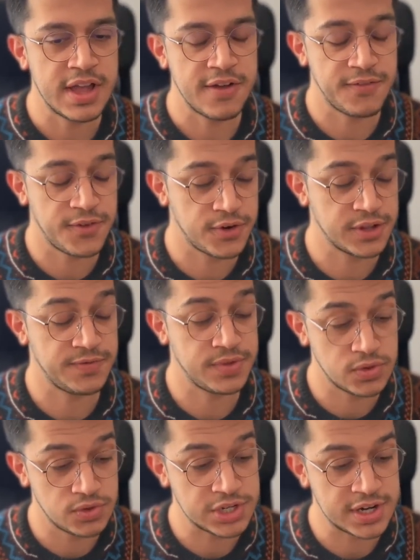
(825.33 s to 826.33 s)
for the
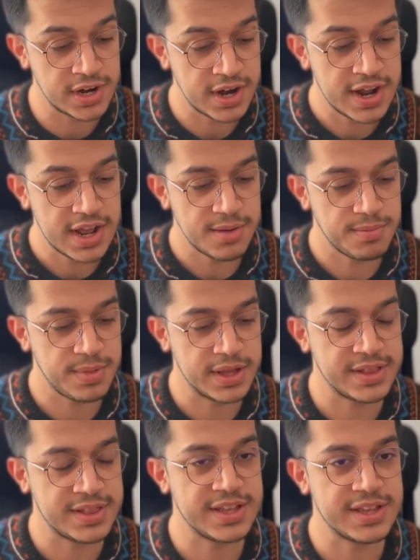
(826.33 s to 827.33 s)
future,
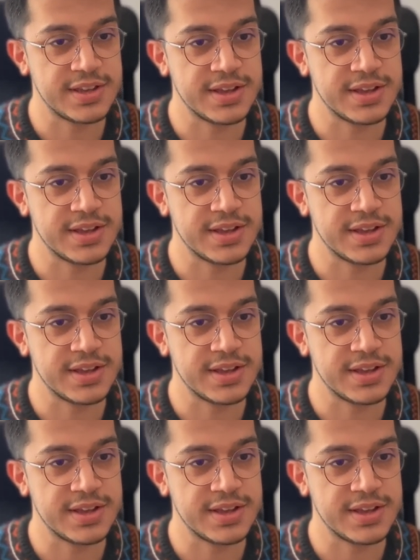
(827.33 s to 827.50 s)
but like